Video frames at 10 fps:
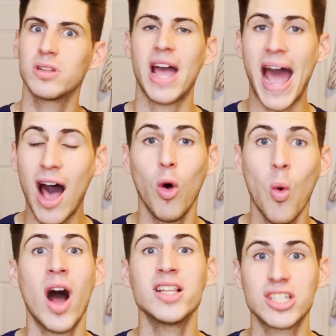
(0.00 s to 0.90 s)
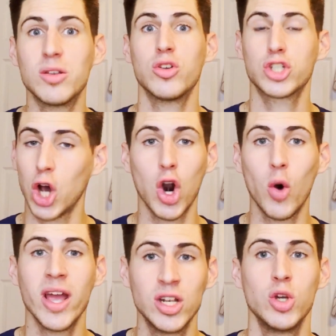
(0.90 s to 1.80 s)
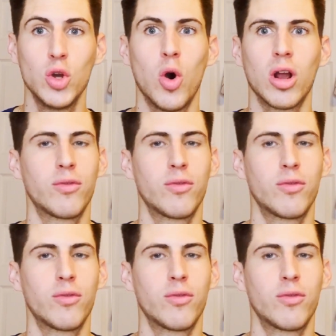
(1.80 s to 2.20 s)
Hal wants Soto in New York